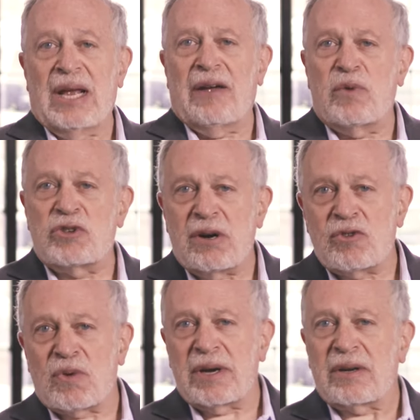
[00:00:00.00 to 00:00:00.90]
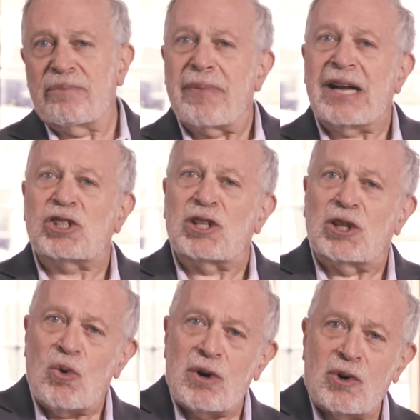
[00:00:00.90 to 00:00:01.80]
If we start trying to match
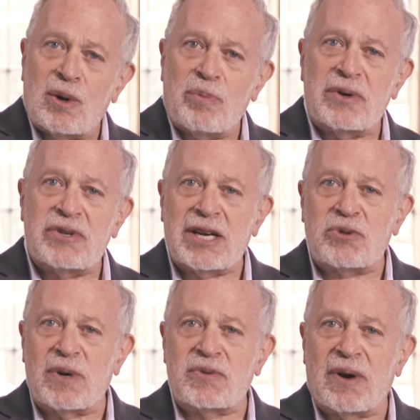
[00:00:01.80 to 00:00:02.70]
lower corporate tax rates